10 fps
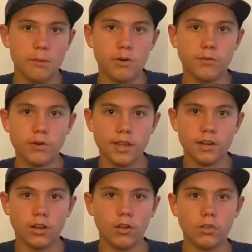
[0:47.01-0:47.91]
Before
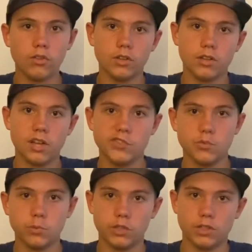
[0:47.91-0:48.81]
that, all the
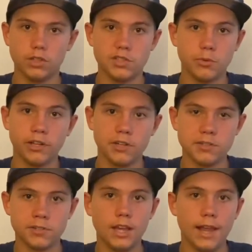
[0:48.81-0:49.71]
guns were
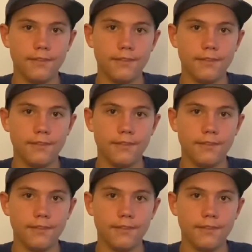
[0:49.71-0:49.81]
springers,